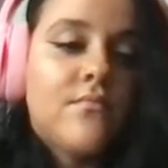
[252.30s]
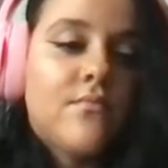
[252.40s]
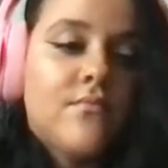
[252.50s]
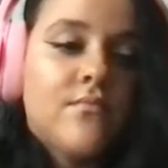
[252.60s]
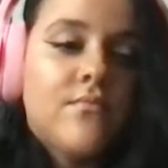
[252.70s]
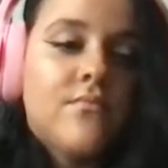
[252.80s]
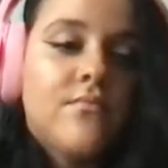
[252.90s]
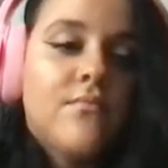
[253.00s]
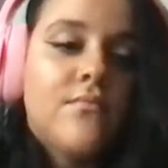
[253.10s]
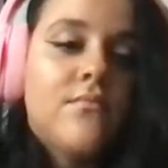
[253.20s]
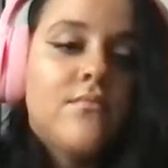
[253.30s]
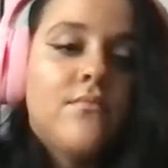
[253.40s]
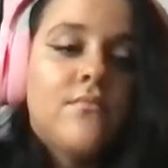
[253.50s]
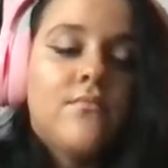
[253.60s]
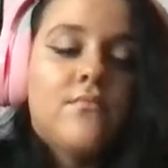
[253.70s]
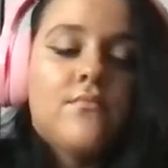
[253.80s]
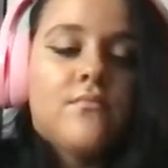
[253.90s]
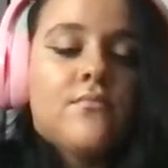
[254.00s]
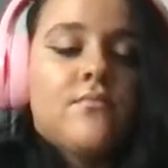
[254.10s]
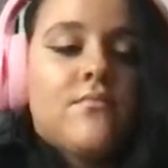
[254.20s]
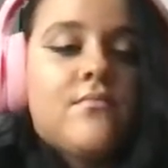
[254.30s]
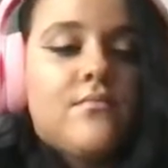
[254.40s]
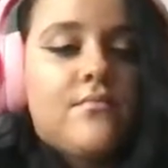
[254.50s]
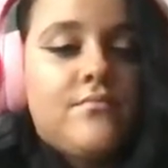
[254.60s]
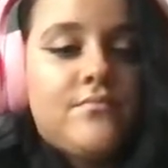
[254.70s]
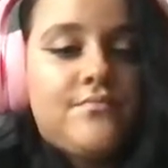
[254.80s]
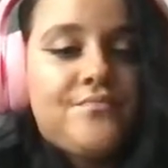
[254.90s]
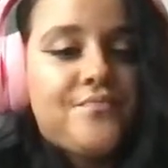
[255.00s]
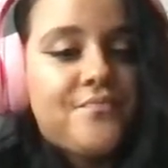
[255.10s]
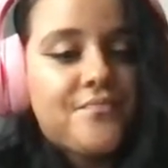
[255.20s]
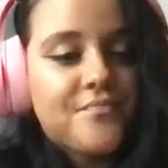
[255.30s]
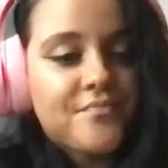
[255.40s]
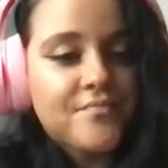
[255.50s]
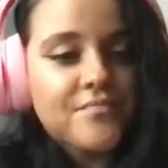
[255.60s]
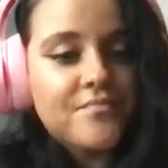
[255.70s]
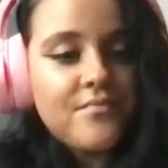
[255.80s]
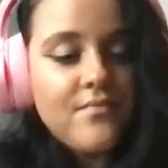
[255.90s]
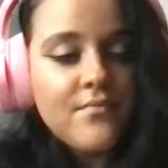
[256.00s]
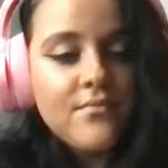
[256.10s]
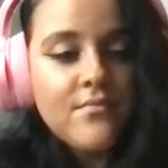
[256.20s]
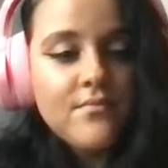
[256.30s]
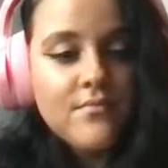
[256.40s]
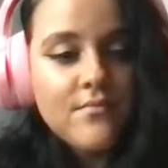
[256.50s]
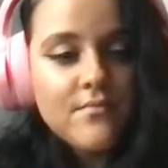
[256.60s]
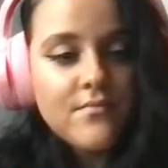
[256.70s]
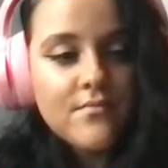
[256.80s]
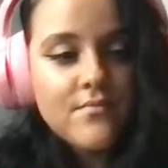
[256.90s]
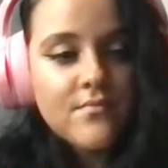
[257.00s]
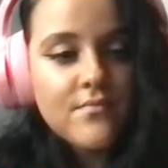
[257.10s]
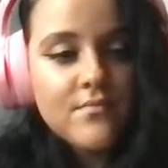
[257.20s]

(not speaking)